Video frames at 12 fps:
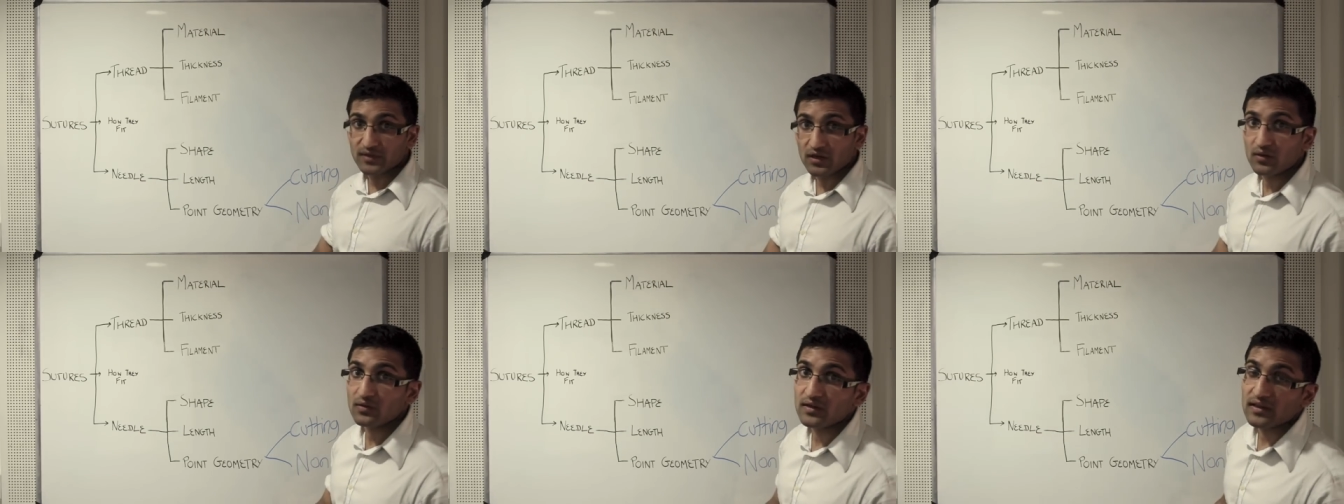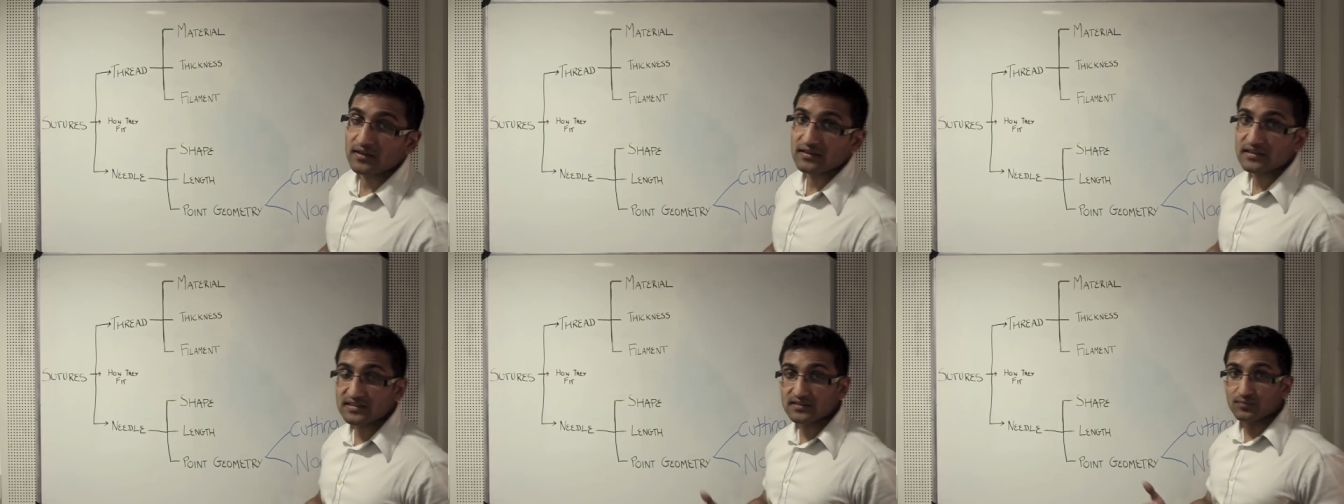we know,
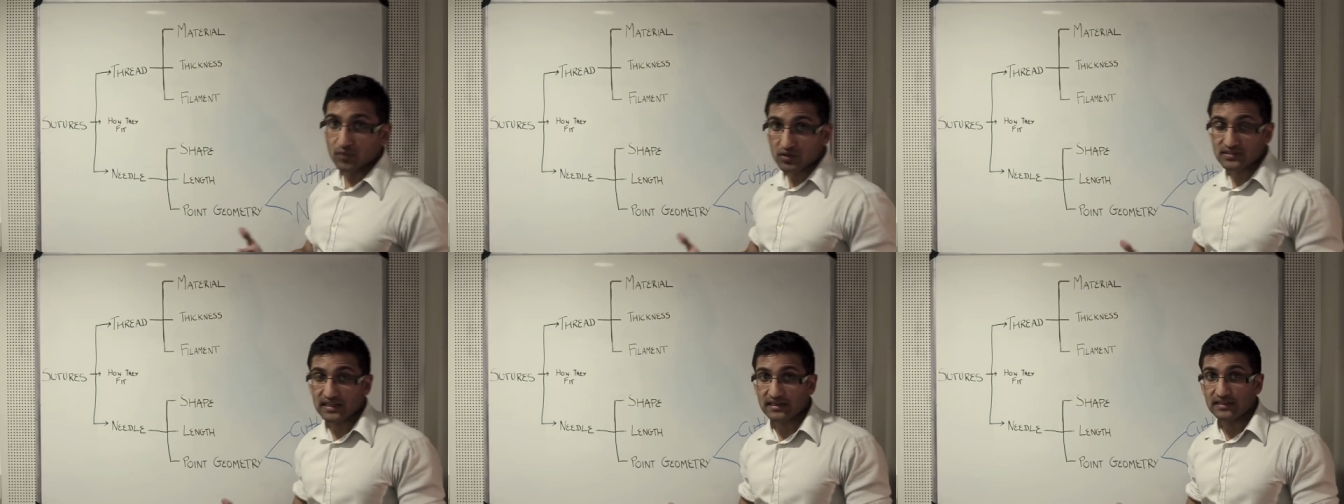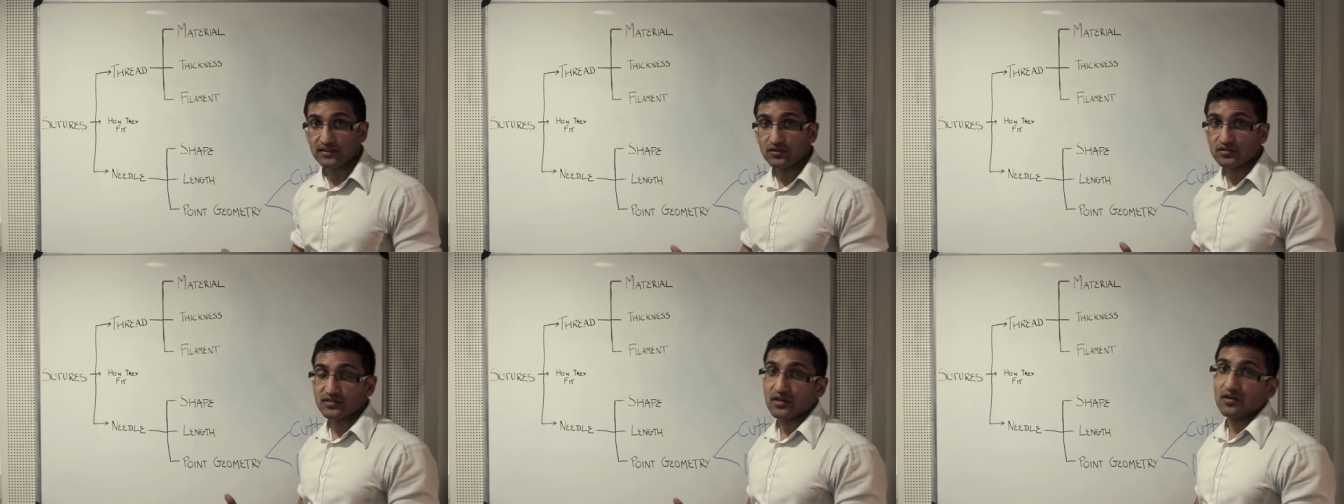this is most likely
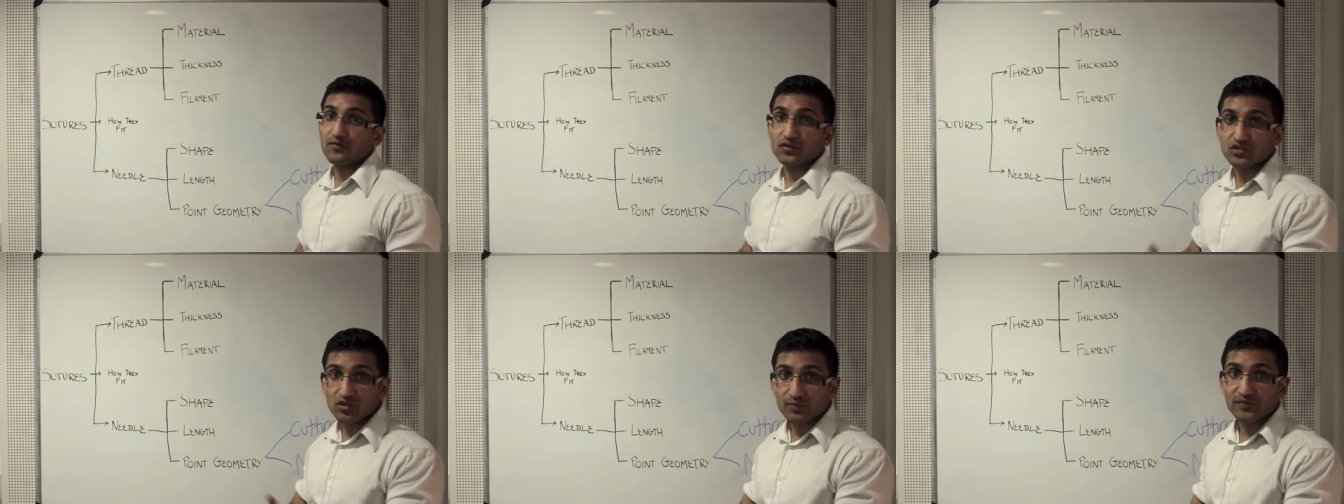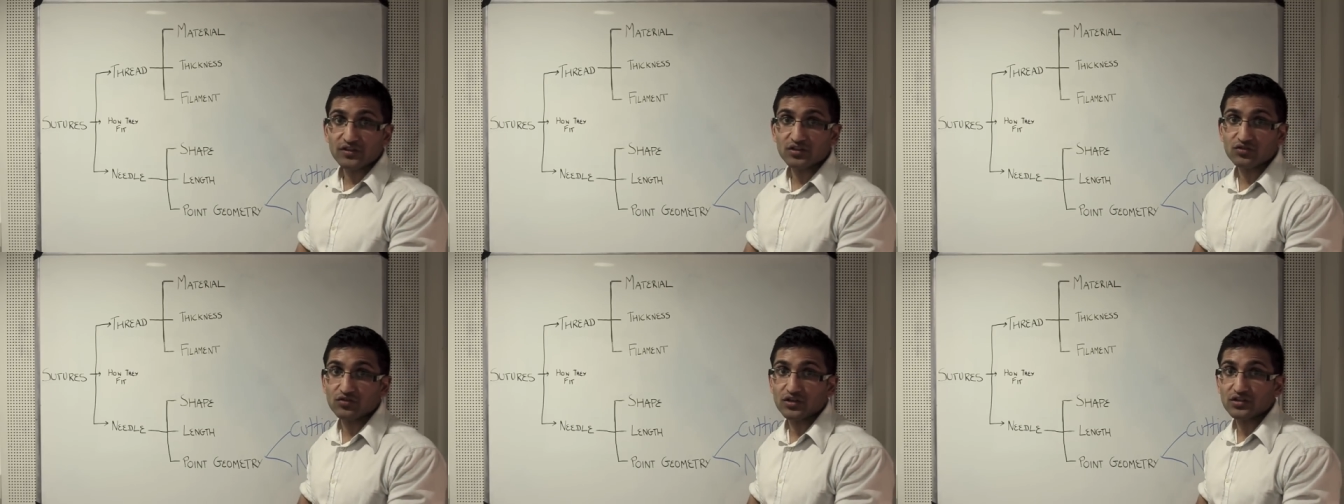used for superficial
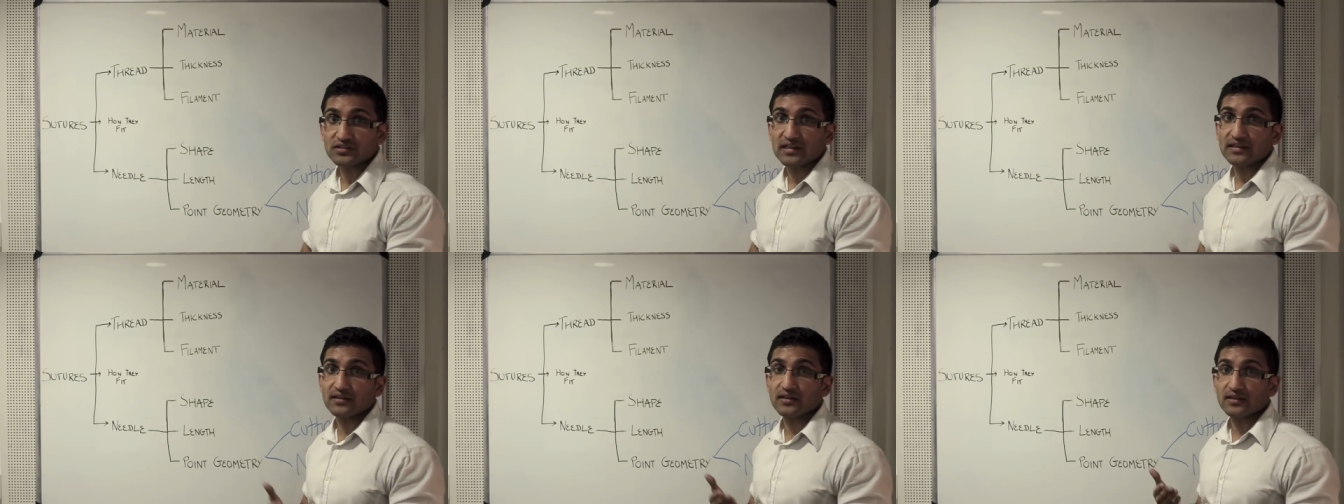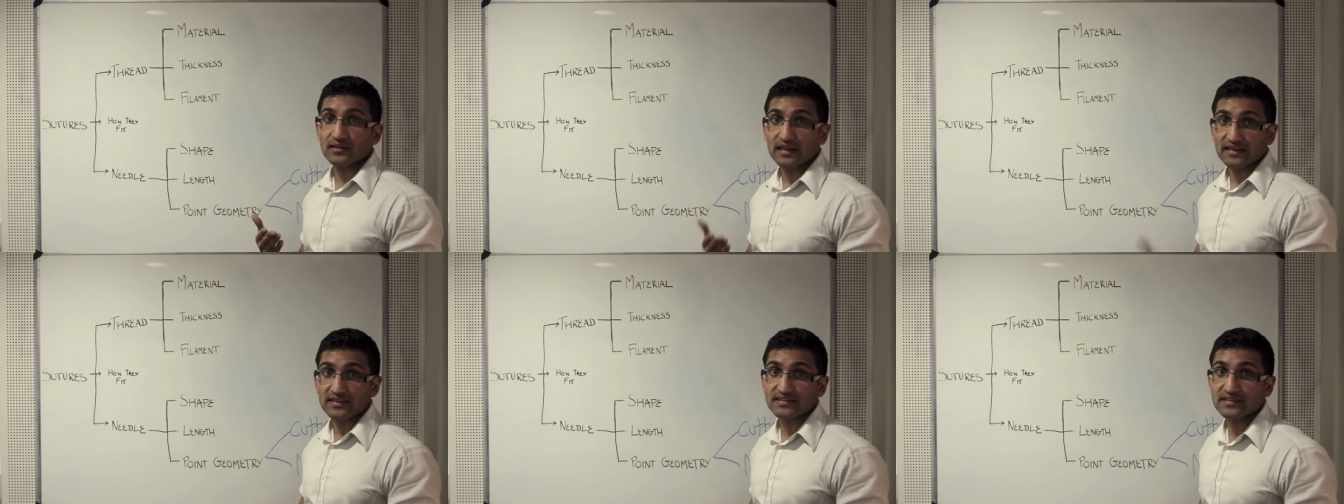structures like the,
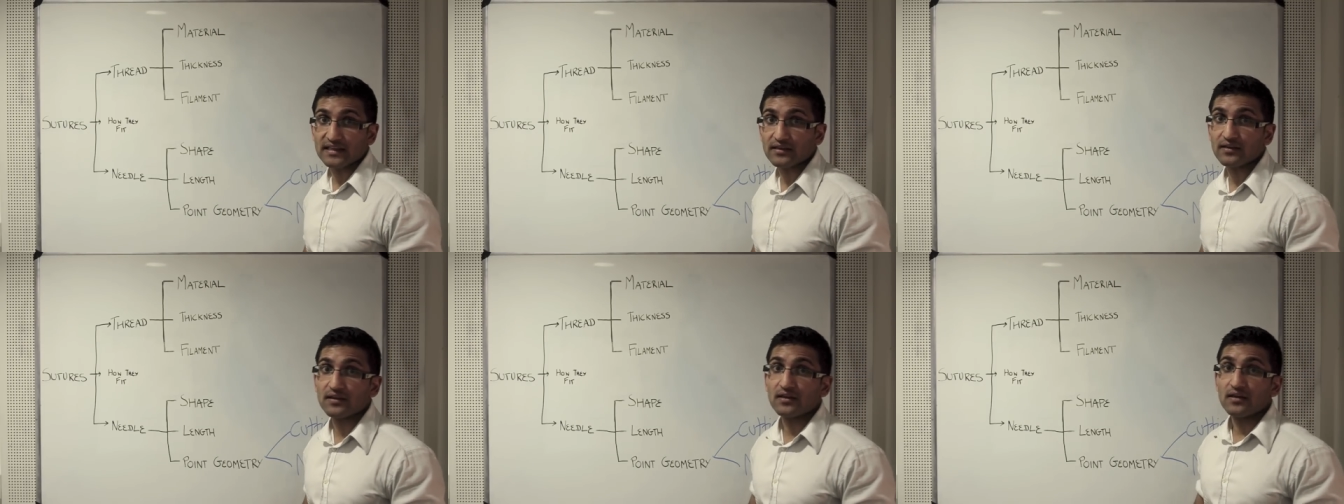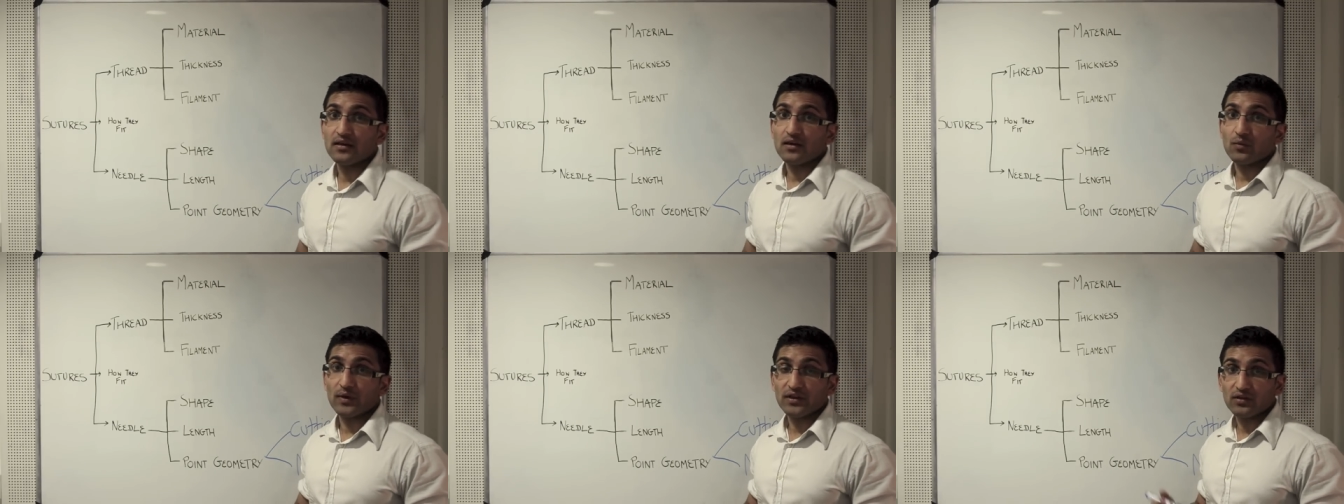like the skin,
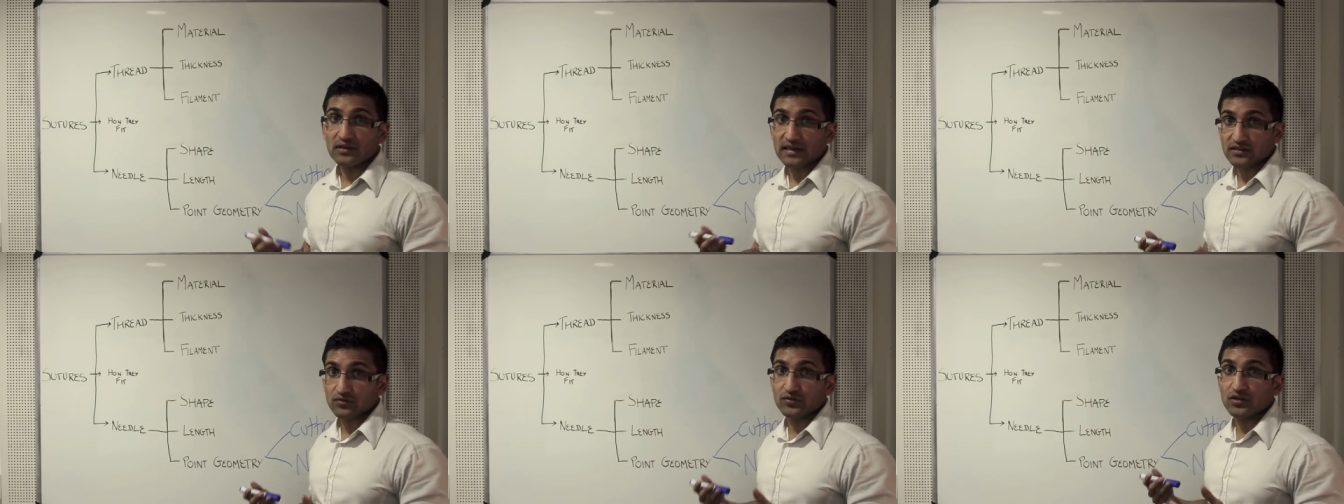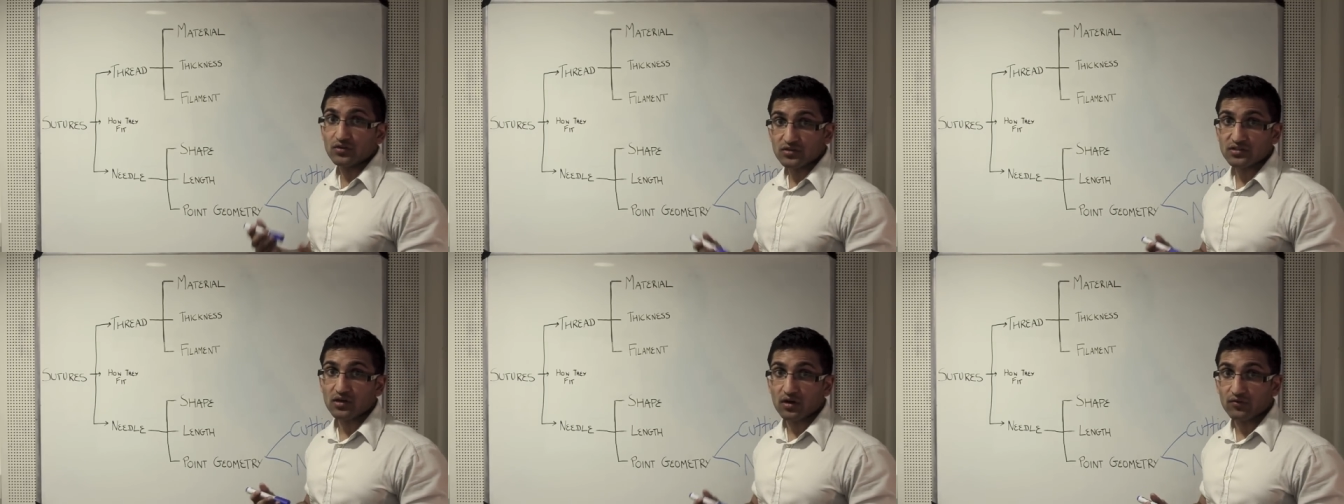where you'd like to reduce
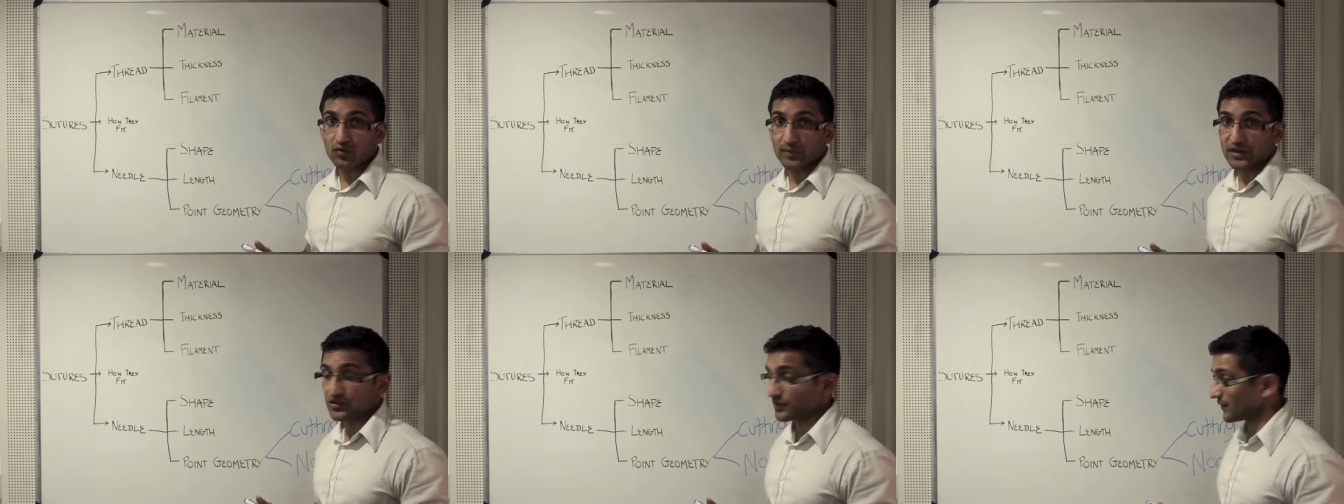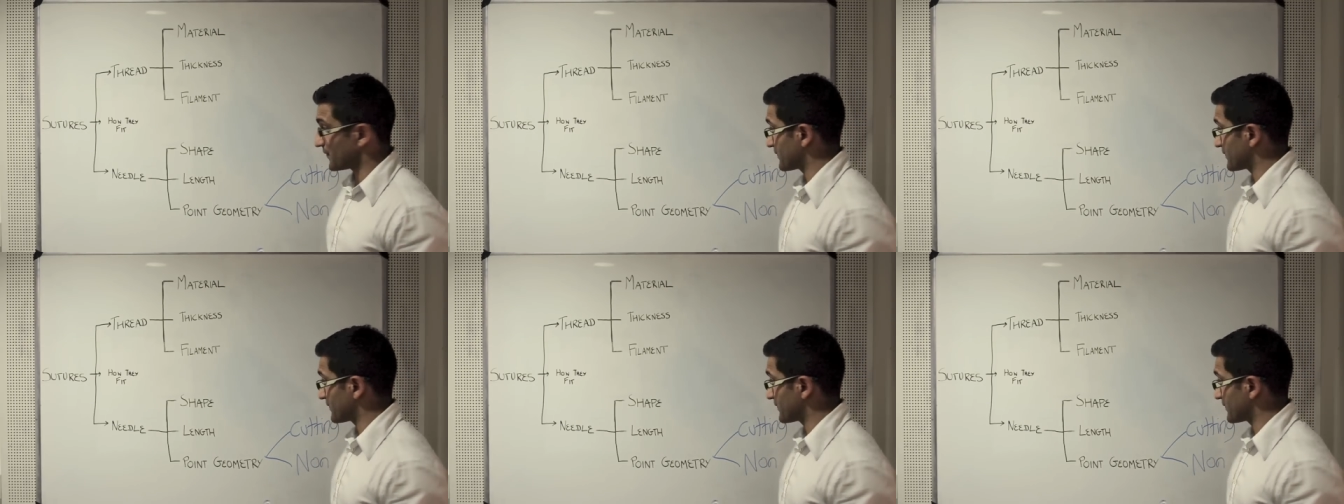scar formation.